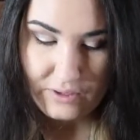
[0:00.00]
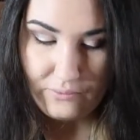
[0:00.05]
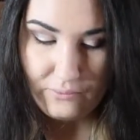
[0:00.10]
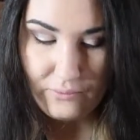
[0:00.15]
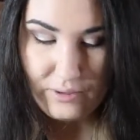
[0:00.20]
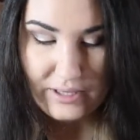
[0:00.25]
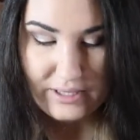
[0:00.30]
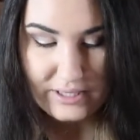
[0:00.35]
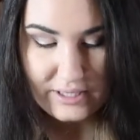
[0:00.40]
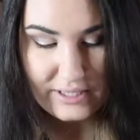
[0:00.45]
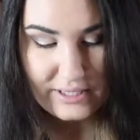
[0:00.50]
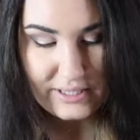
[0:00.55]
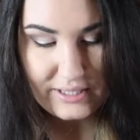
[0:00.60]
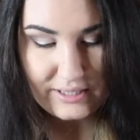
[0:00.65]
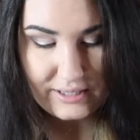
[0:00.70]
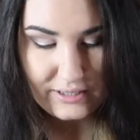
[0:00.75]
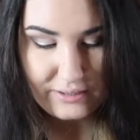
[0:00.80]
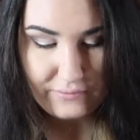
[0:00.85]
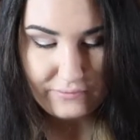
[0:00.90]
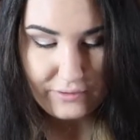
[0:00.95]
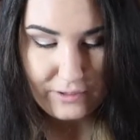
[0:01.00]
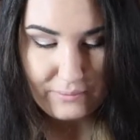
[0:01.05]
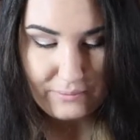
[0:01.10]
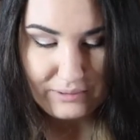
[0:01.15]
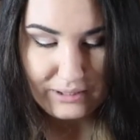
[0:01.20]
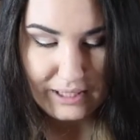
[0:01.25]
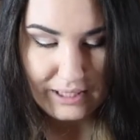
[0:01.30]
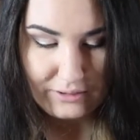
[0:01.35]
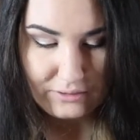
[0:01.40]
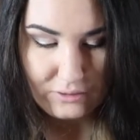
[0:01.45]
One is
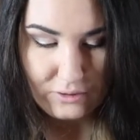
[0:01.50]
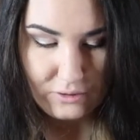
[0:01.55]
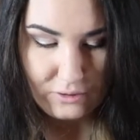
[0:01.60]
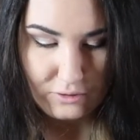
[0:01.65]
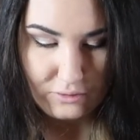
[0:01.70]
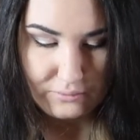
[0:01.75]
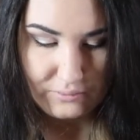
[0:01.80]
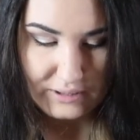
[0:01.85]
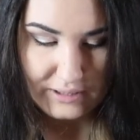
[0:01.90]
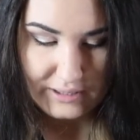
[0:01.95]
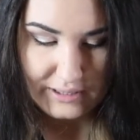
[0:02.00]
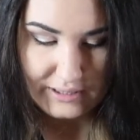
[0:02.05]
from Lancome.